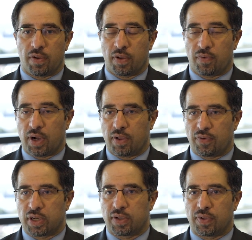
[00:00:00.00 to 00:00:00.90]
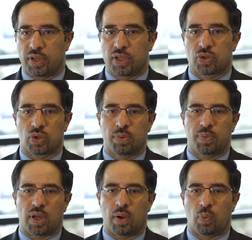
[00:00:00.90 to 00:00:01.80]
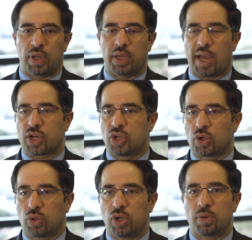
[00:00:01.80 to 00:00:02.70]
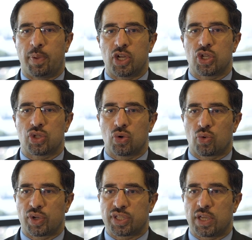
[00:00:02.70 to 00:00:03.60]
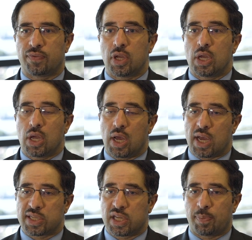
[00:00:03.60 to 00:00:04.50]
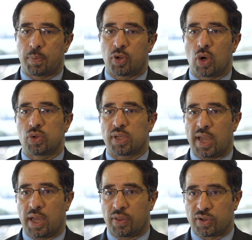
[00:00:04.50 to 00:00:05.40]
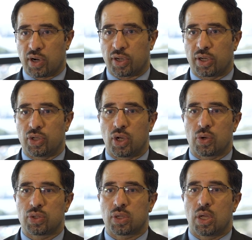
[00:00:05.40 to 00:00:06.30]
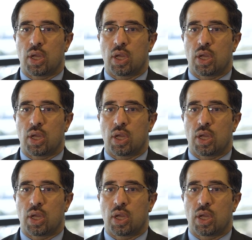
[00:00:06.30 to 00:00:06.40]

very effective in these group, we actually included patients who received a step-up dose and the targeted dose.